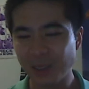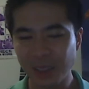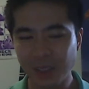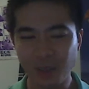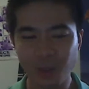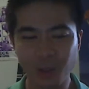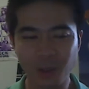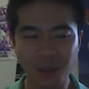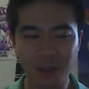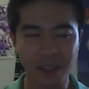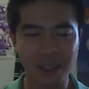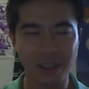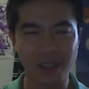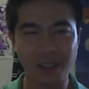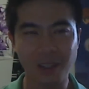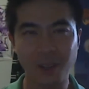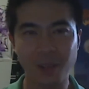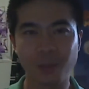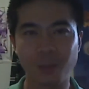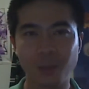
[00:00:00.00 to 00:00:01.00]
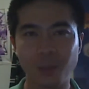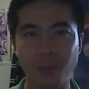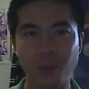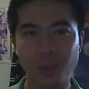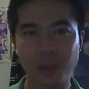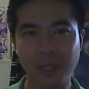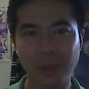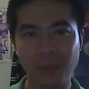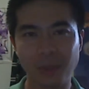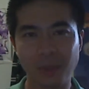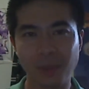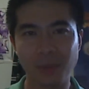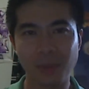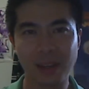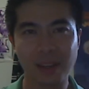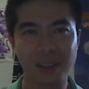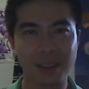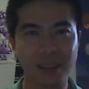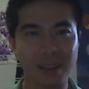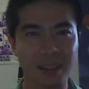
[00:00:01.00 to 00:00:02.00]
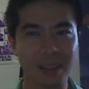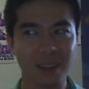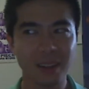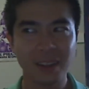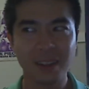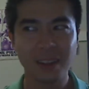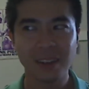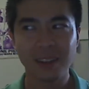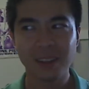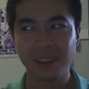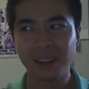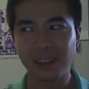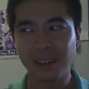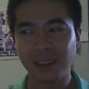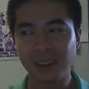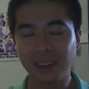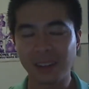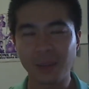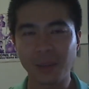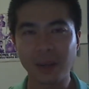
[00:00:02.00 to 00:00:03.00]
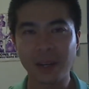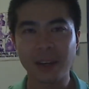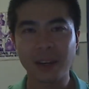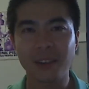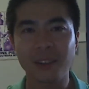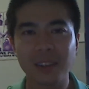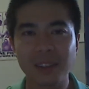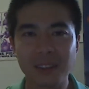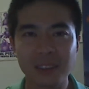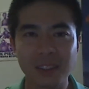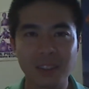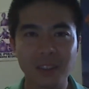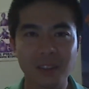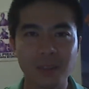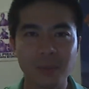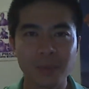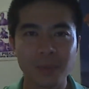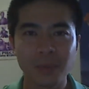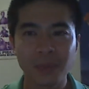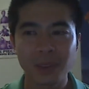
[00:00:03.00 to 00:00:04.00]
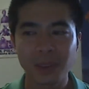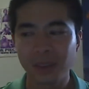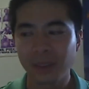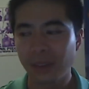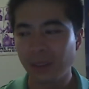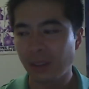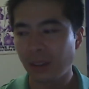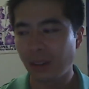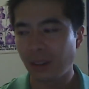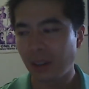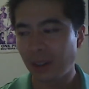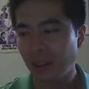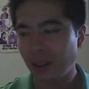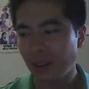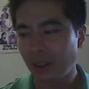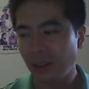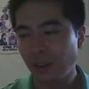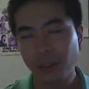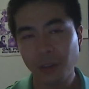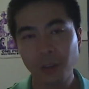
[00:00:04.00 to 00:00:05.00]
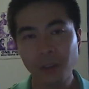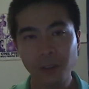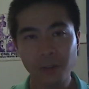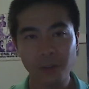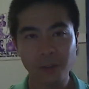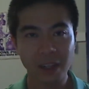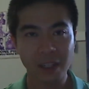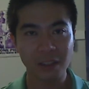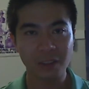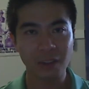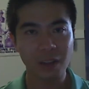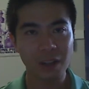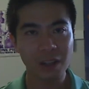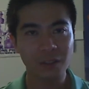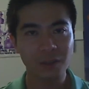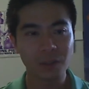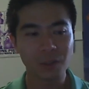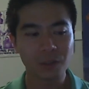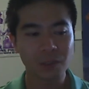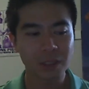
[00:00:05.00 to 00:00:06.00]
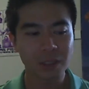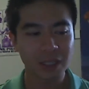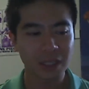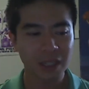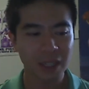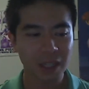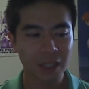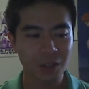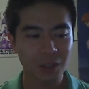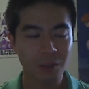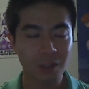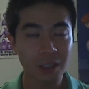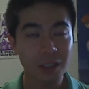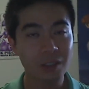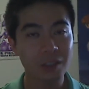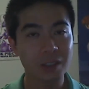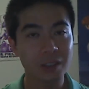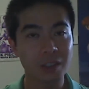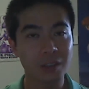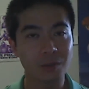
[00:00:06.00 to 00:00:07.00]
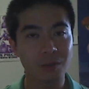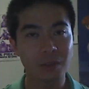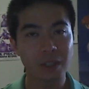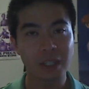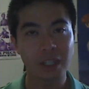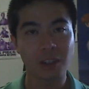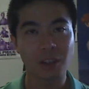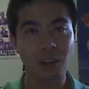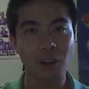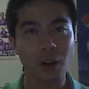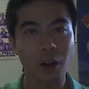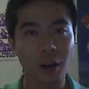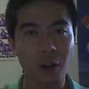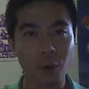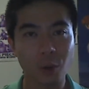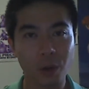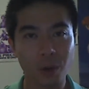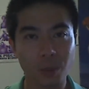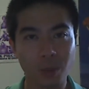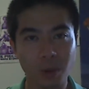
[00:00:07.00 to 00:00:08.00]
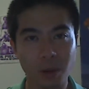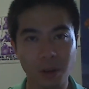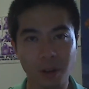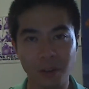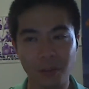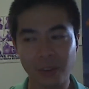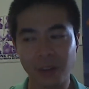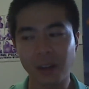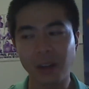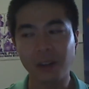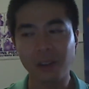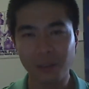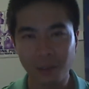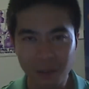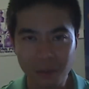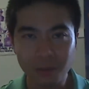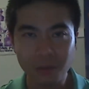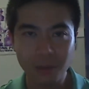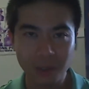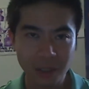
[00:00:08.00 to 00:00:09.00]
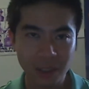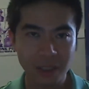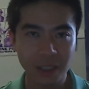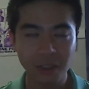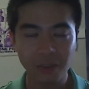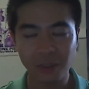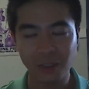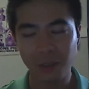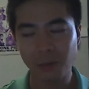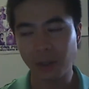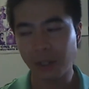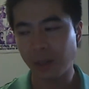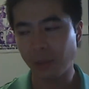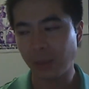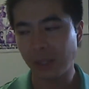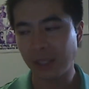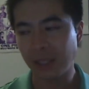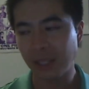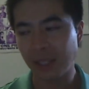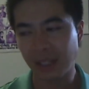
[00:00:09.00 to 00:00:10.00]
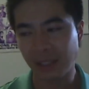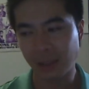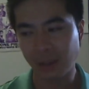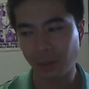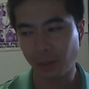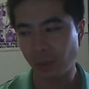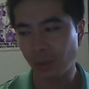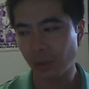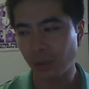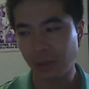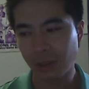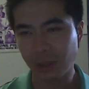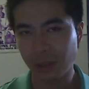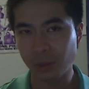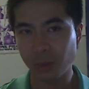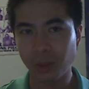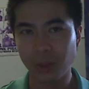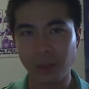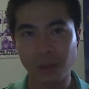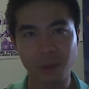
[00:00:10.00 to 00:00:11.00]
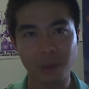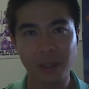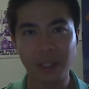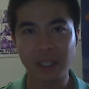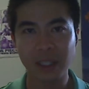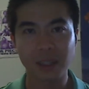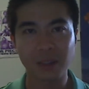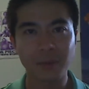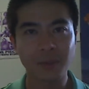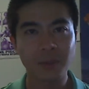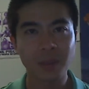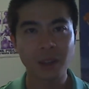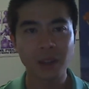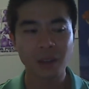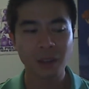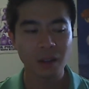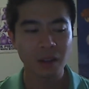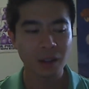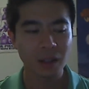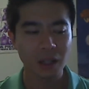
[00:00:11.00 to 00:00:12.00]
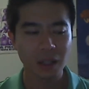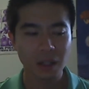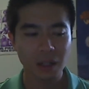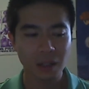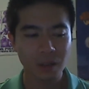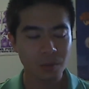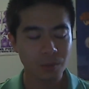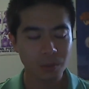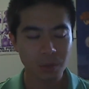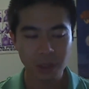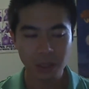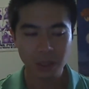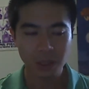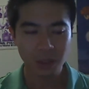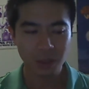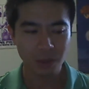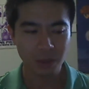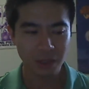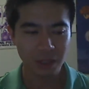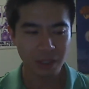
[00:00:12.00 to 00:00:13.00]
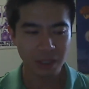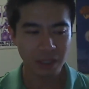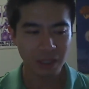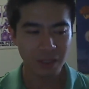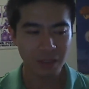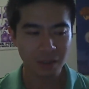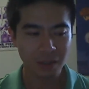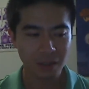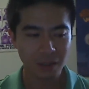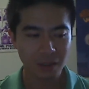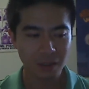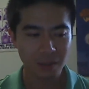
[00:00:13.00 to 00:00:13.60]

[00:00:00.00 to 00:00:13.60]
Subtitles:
really cool. Like I know more depth about like kind of like the background and stuff. If you're a fan of I Love Lucy and you're interested in reading her autobiography, I definitely recommend getting the book. It's worth reading it. I really enjoyed it, and